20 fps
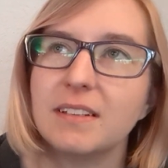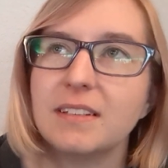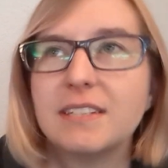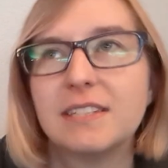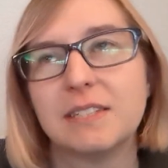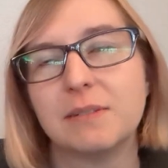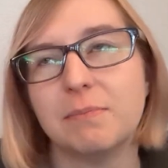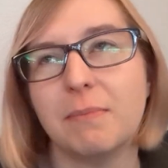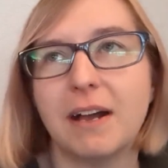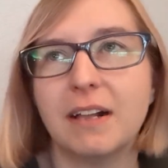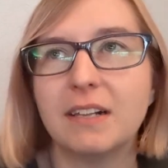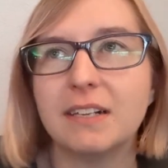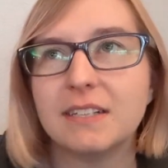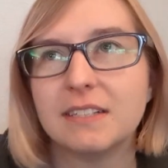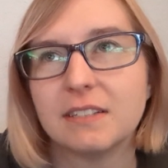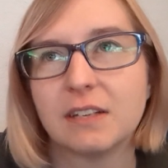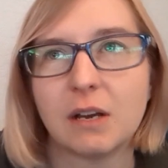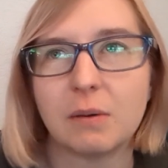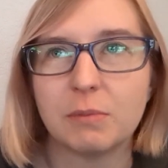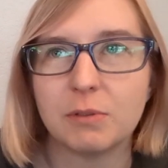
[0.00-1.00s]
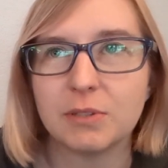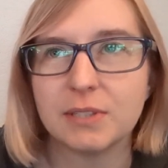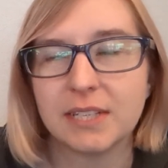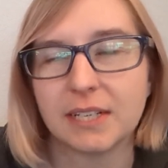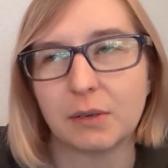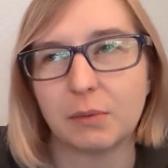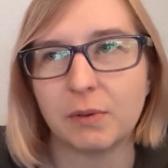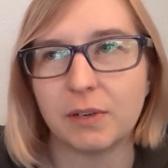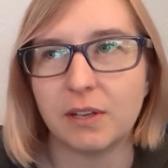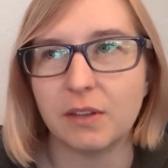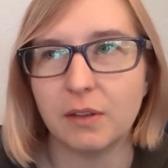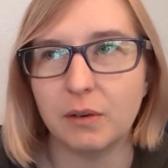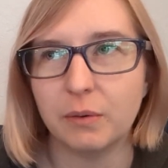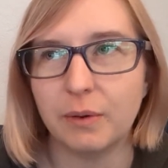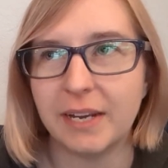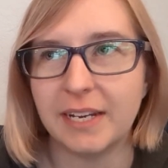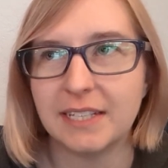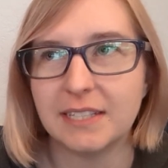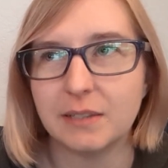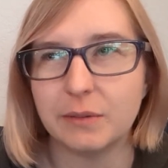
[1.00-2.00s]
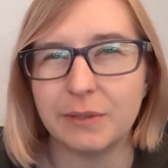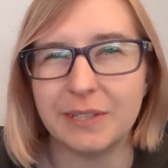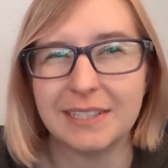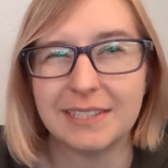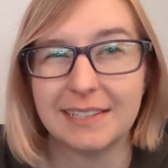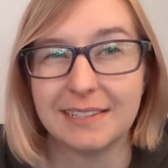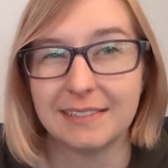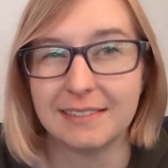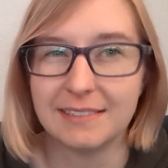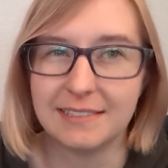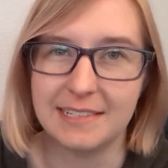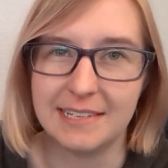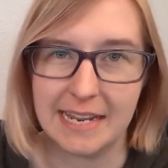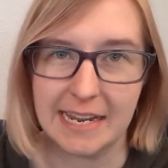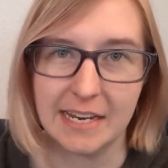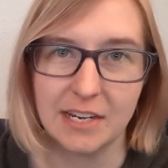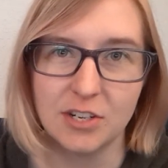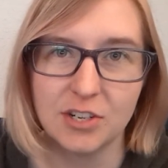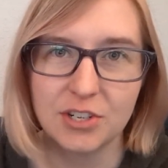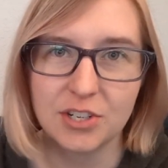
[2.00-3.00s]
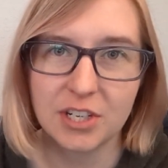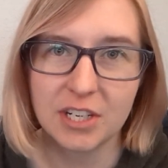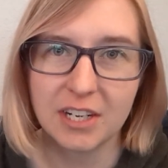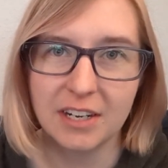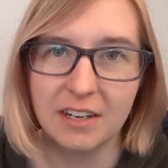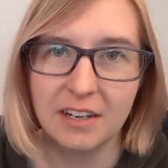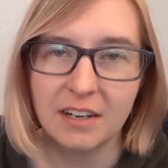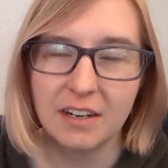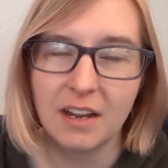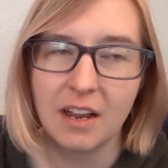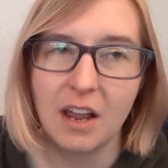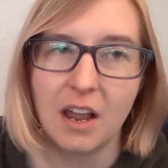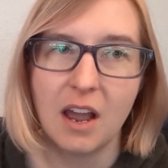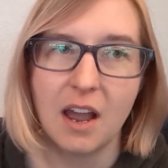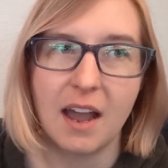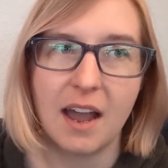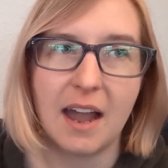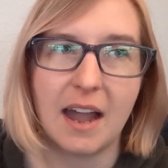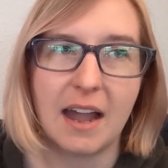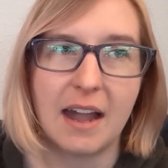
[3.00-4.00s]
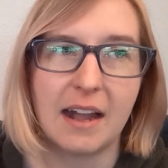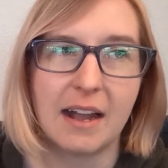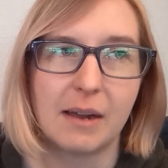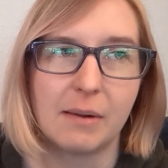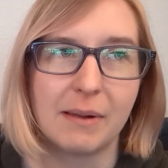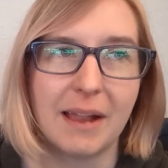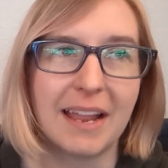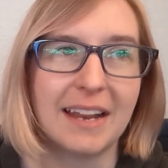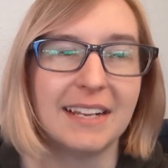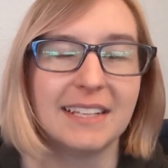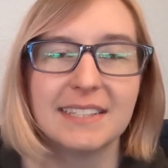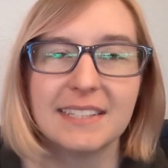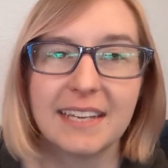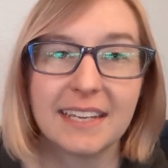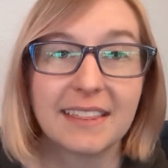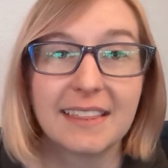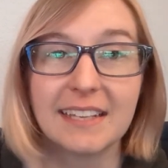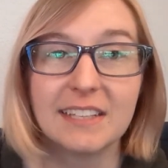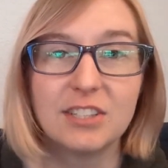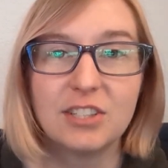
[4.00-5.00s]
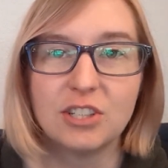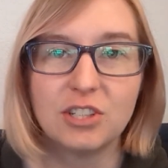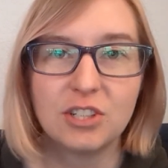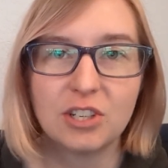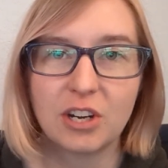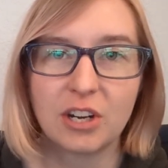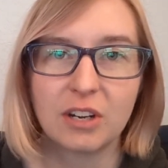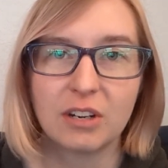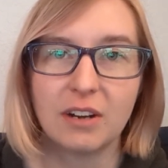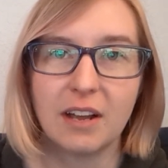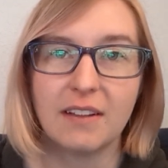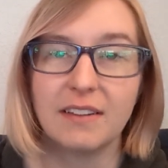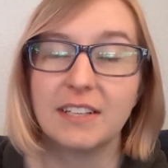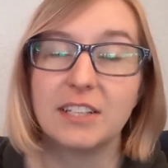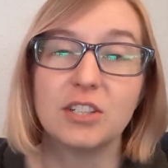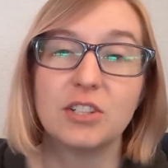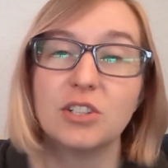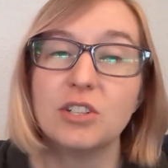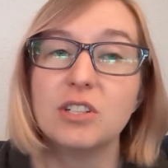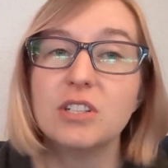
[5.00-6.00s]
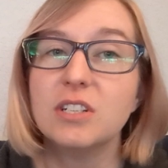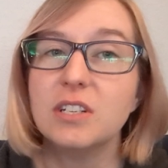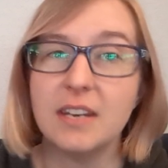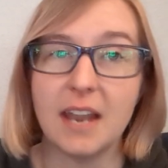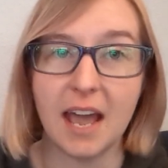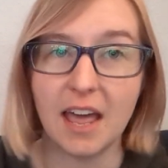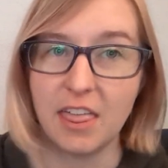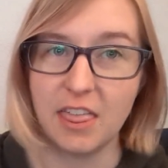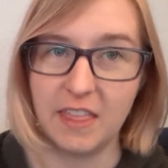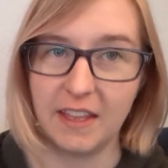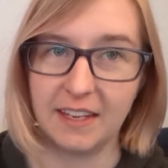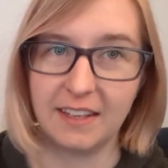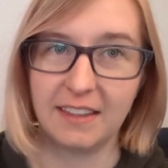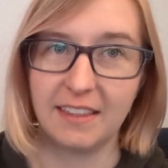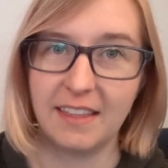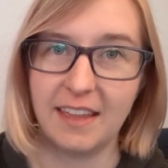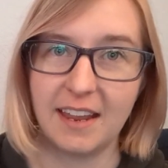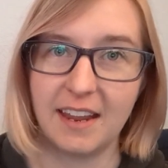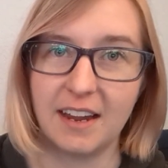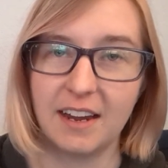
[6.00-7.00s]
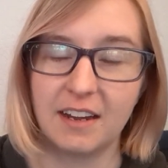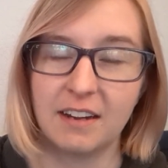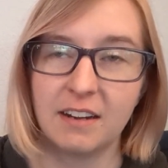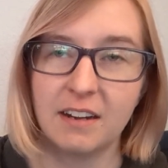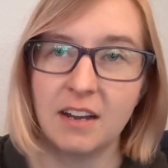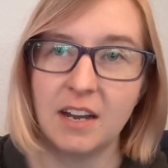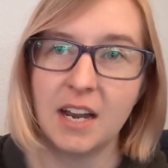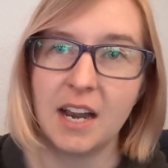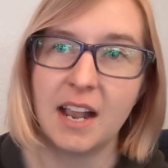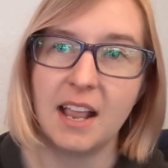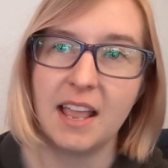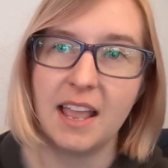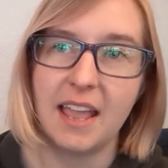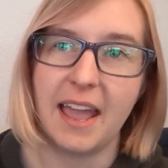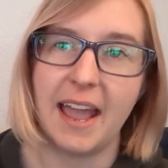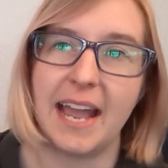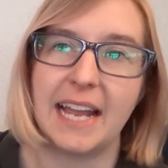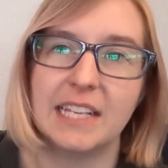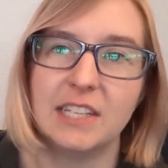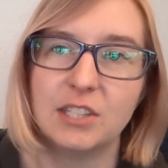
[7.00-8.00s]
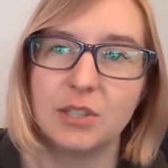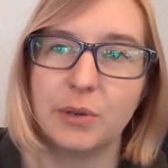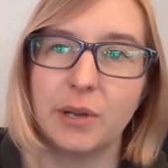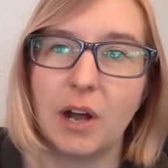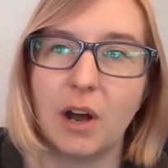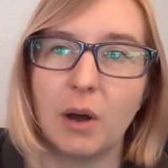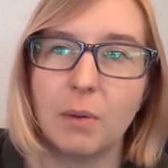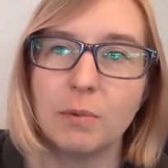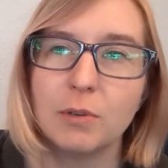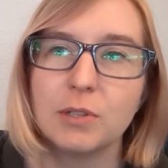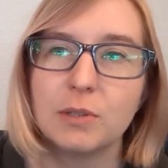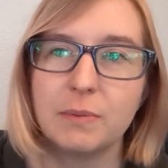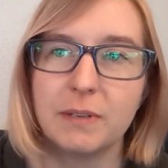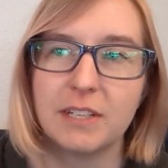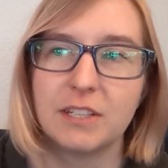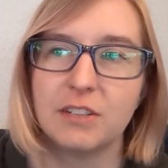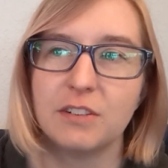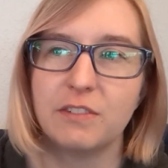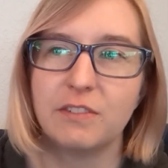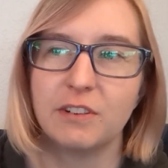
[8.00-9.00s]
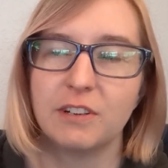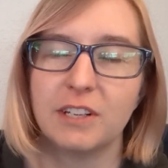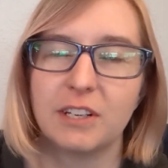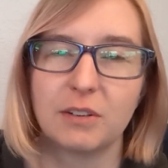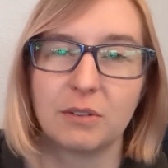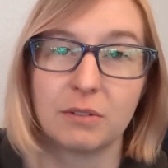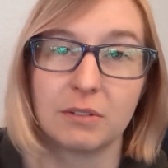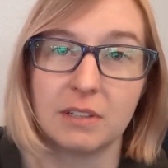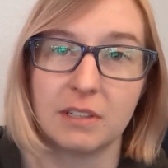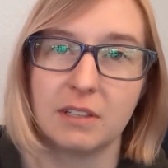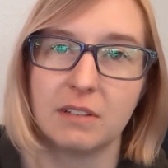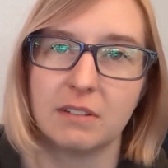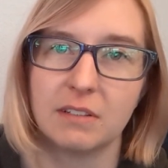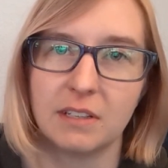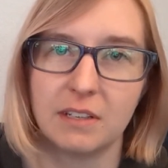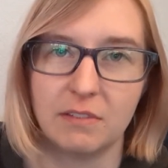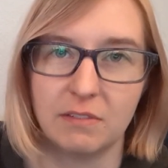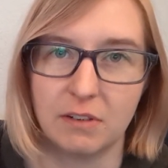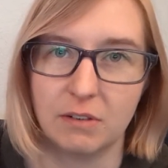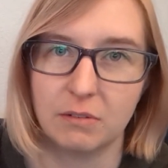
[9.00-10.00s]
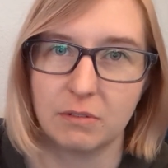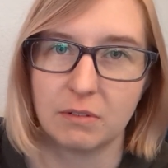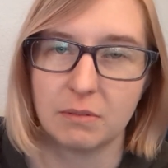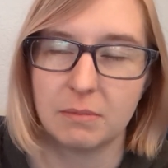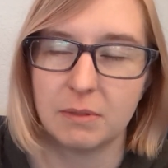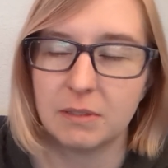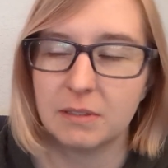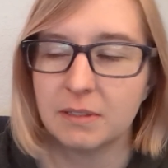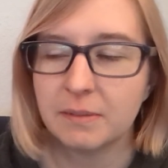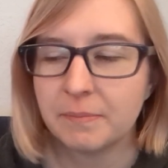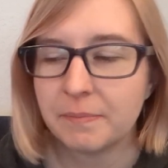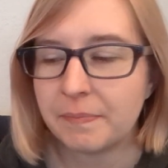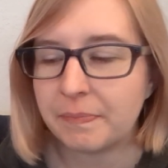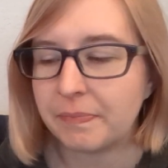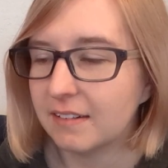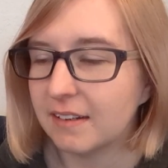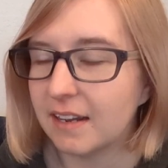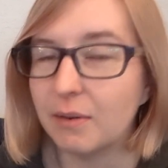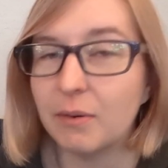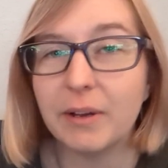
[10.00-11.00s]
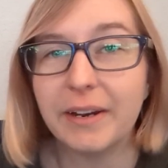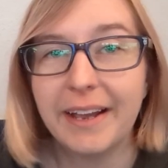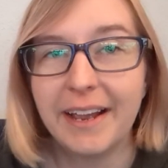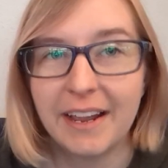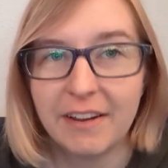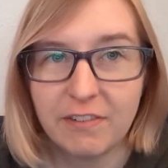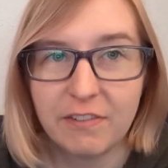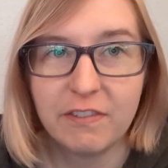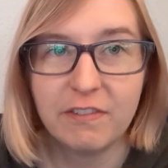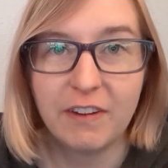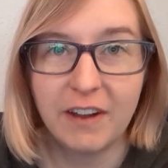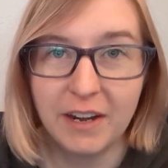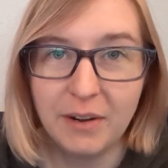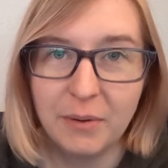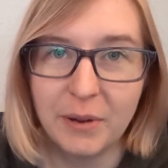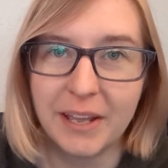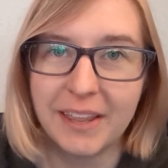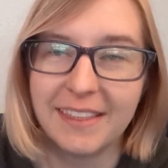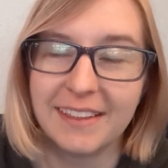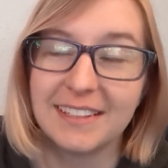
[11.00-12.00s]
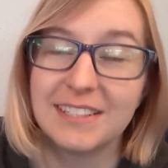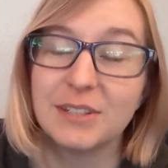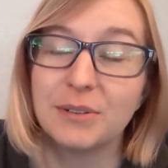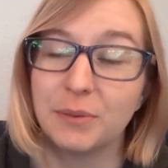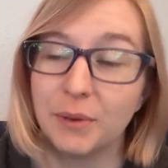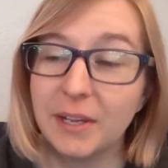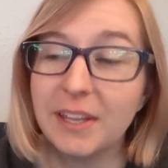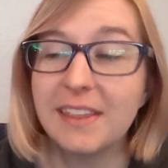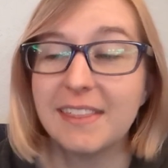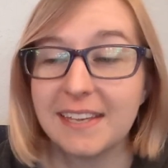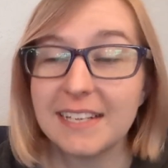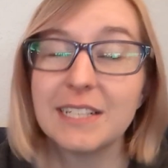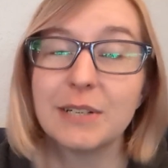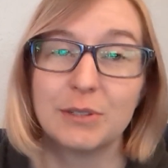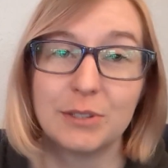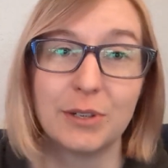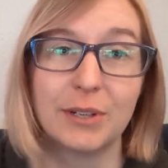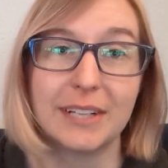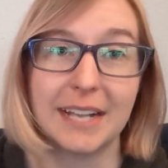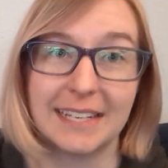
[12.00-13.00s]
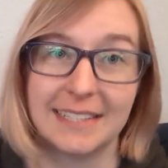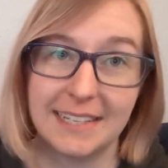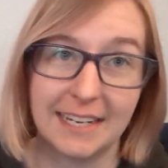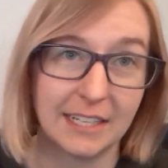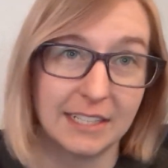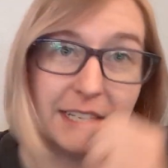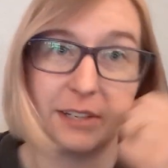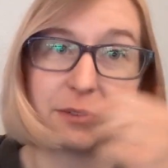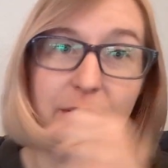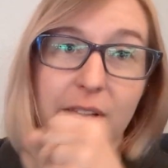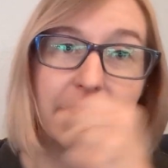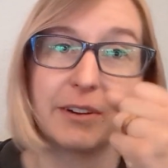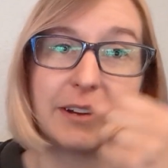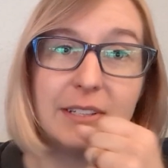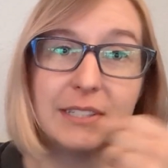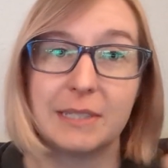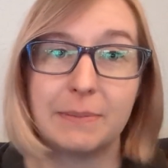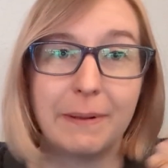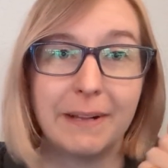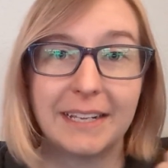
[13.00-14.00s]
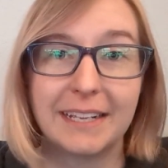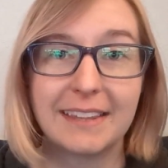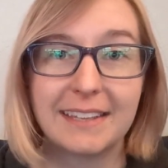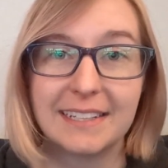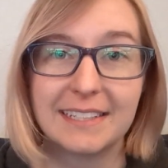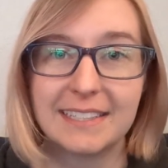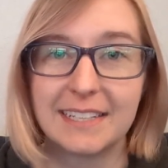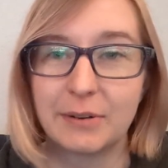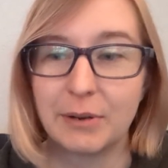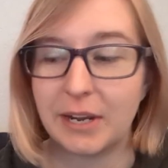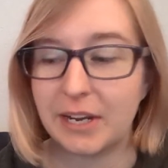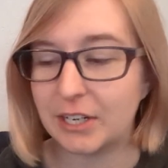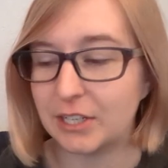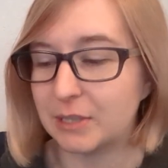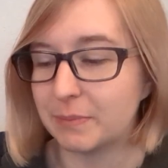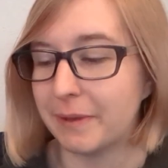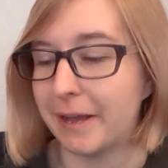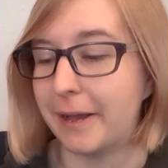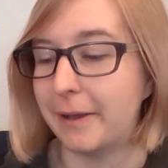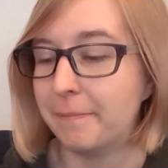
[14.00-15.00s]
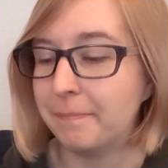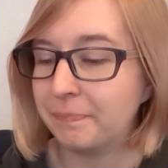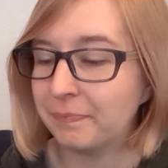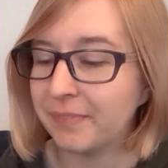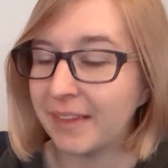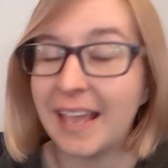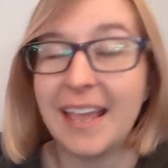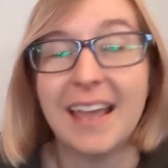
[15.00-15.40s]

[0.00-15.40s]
smell is almost like one of the ways that we sense danger. Uh, and it's like, that's just turned out. Like, there's just nothing there. And so it almost makes you feel like really, really vulnerable. I want to have fun with it. So one of the things I was doing last night is like running around smelling things, seeing what I could smell.